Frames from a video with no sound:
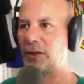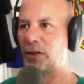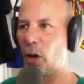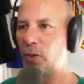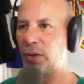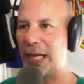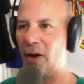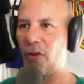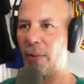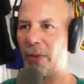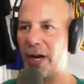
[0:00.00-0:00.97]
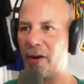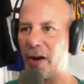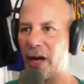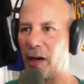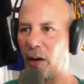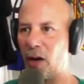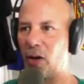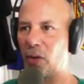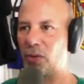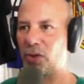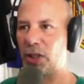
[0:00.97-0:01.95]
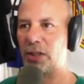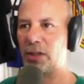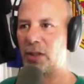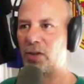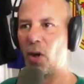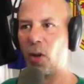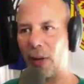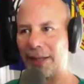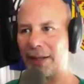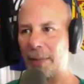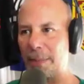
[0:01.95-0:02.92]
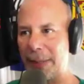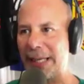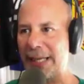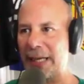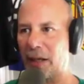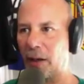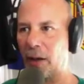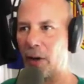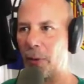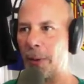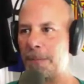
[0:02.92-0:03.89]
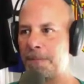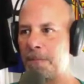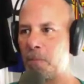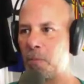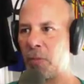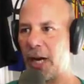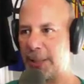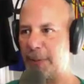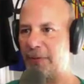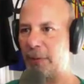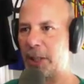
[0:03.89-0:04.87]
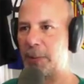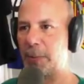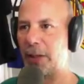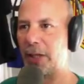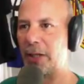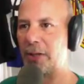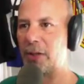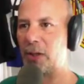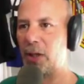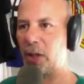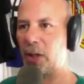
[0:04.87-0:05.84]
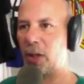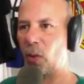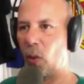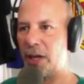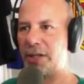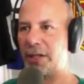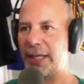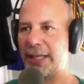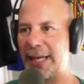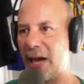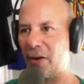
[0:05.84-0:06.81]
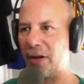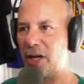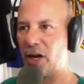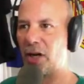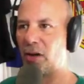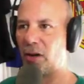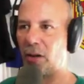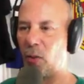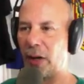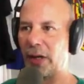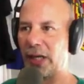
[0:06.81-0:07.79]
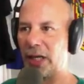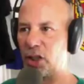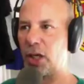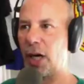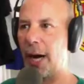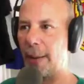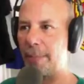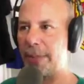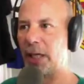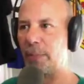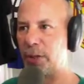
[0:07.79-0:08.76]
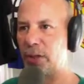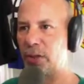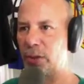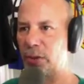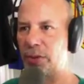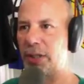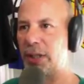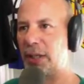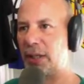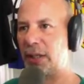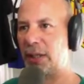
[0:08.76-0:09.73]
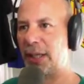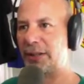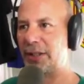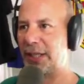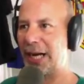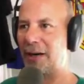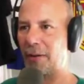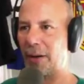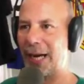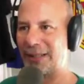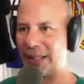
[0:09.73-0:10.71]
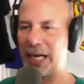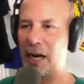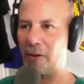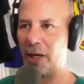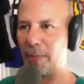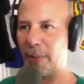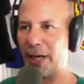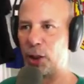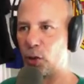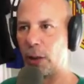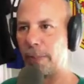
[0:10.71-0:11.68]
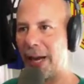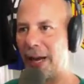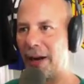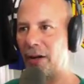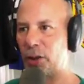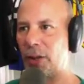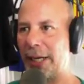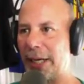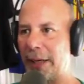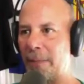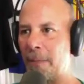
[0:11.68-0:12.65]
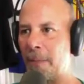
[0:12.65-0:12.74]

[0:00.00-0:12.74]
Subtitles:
Don't tell them they are not alone. Just don't let them be alone. I speak from experience. Once I encountered a young girl wearing a hijab being abused as a terrorist by a drunk man on a train.